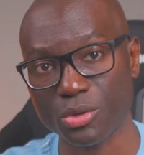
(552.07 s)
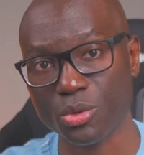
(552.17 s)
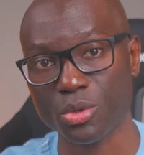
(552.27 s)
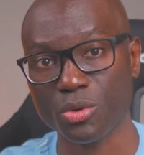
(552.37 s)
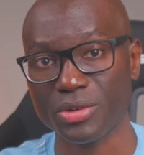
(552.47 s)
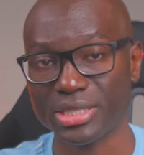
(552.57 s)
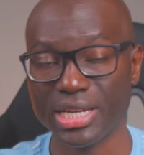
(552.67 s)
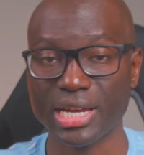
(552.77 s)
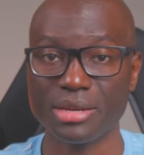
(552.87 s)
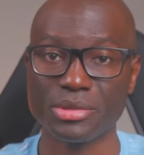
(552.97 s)
goal over
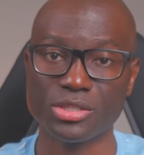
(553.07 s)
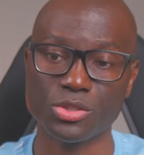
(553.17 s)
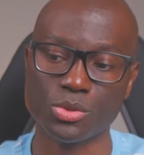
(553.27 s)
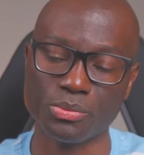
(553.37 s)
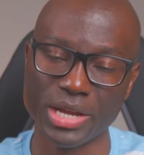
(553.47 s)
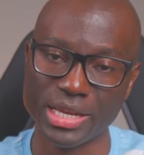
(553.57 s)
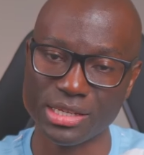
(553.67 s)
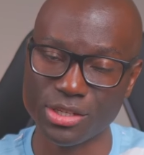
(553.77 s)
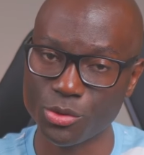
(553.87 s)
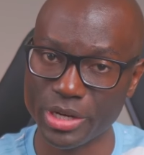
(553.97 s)
time is to buy
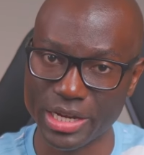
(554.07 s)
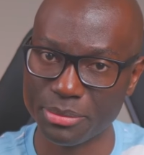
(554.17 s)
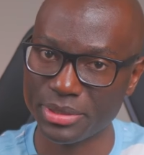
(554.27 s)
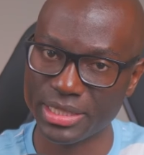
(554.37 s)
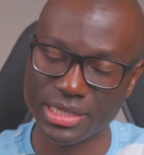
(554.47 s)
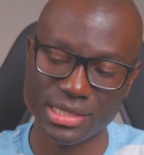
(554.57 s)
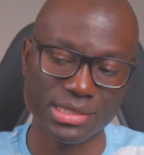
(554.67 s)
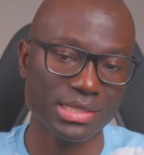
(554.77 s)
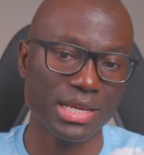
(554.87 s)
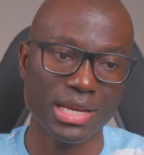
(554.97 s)
newer
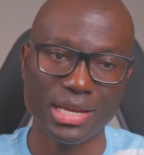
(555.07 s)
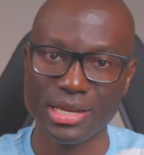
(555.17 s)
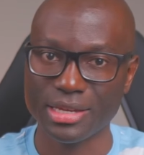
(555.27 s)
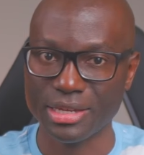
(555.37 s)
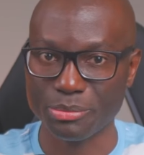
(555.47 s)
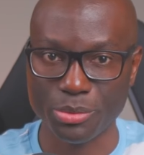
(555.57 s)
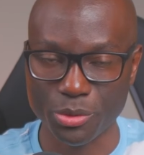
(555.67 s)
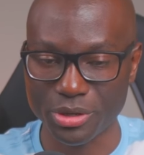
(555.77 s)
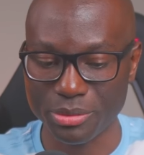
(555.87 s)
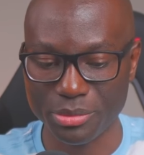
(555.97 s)
airplanes,
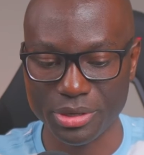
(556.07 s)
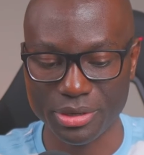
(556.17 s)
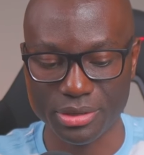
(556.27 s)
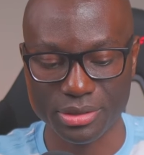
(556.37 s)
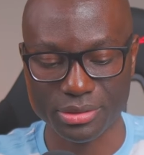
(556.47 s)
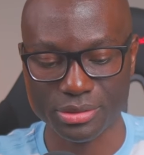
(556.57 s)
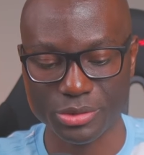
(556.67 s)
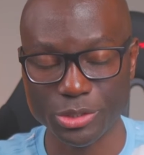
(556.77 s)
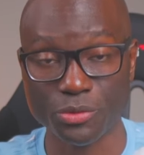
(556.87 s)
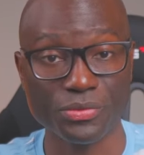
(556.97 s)
improve, uh,
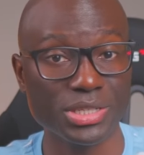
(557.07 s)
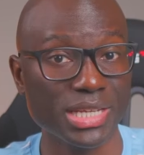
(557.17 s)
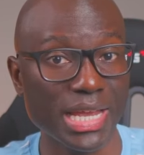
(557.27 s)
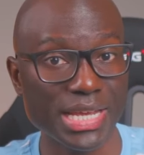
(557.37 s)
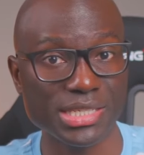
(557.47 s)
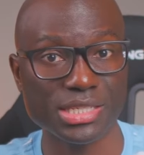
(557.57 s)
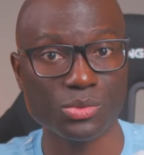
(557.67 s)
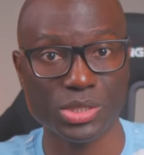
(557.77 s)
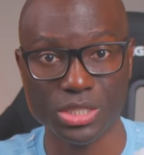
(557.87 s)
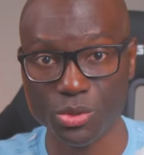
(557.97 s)
retrofit their engines
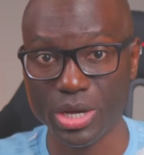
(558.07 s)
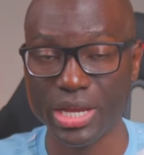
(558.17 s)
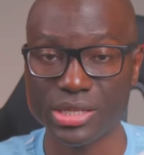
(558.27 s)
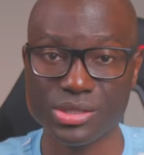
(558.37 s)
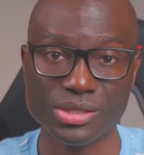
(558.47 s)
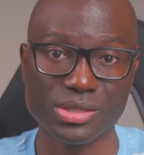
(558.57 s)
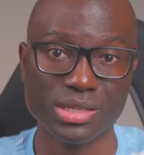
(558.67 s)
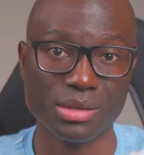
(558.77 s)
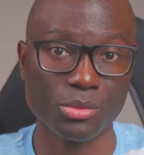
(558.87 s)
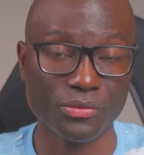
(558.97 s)
with newer engines
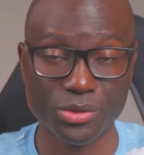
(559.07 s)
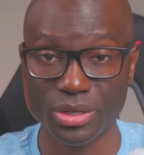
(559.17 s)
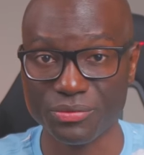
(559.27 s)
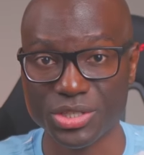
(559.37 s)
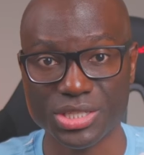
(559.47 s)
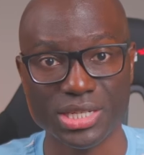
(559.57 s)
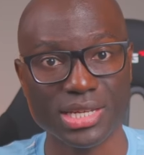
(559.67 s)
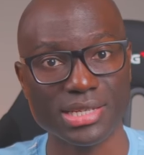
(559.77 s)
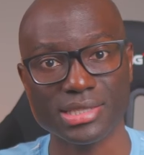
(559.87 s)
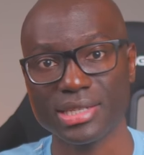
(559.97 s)
that are more fuel
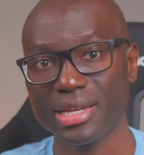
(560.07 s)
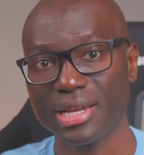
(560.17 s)
efficient,